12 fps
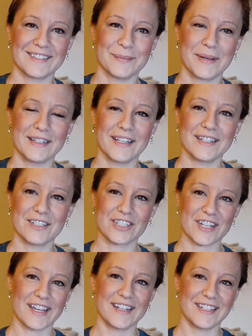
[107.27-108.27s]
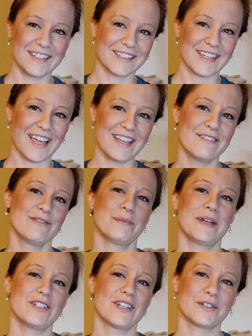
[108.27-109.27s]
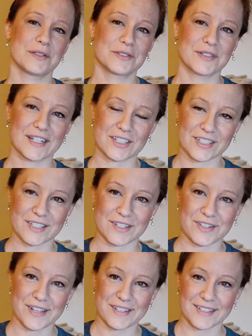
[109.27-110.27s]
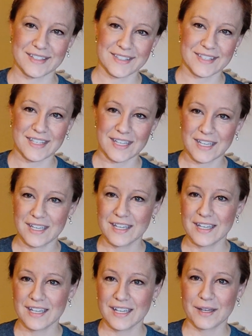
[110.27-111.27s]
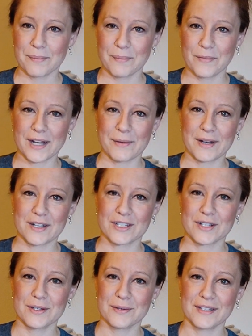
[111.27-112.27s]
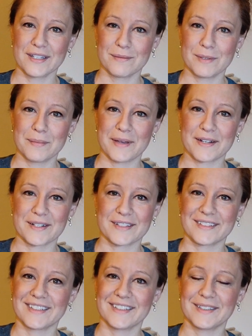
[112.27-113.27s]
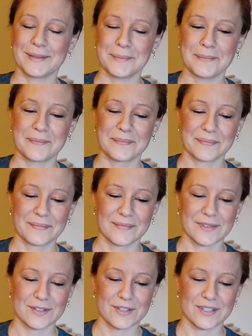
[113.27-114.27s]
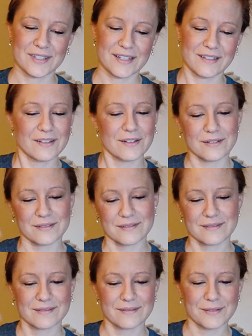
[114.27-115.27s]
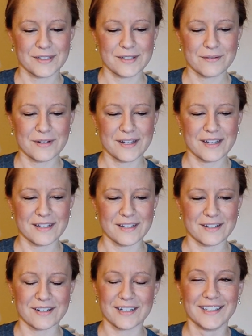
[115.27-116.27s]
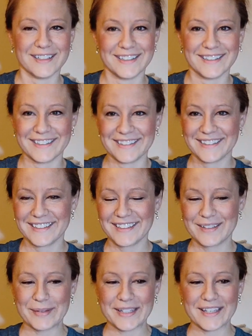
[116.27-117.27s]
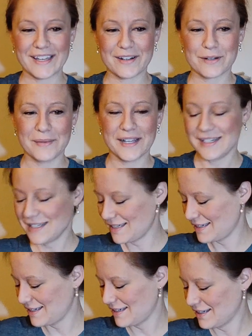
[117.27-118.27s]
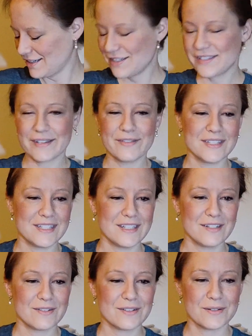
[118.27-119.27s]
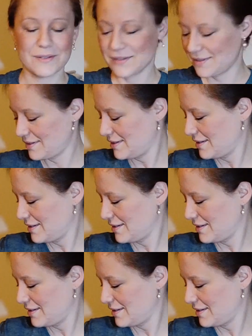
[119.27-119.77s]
light shining kind of in my general direction so you guys can see what I want to show you a little bit better. So she's like a little, what's going on here? My cat Hermione. She's 17 years old.